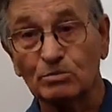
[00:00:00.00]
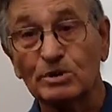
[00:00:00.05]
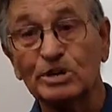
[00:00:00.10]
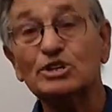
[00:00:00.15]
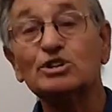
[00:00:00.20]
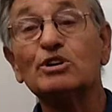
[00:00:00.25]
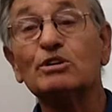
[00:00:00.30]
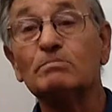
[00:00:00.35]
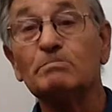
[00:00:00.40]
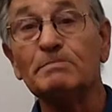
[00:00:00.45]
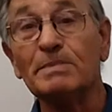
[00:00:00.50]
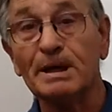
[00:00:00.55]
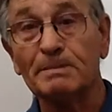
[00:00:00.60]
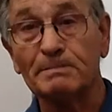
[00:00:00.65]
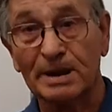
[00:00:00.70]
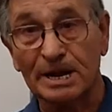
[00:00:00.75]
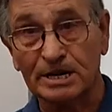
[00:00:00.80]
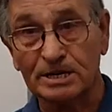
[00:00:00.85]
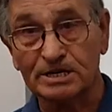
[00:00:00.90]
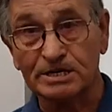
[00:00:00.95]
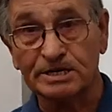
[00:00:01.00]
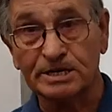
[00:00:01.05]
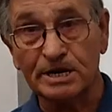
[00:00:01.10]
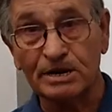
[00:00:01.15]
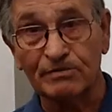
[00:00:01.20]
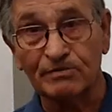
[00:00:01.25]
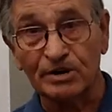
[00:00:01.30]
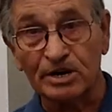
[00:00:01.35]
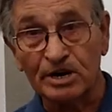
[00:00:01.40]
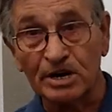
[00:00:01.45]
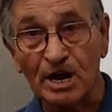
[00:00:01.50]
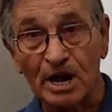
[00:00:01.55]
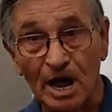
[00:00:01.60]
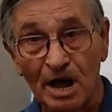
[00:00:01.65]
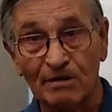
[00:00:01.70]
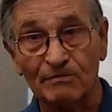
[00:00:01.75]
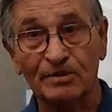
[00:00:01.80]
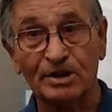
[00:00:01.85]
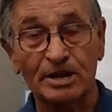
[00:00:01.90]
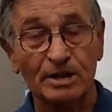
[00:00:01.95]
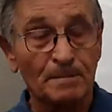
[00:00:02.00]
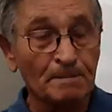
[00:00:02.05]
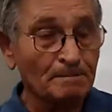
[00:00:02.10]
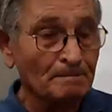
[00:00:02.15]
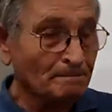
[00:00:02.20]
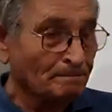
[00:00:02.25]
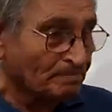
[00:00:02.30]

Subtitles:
we should mimic Stephen Covey.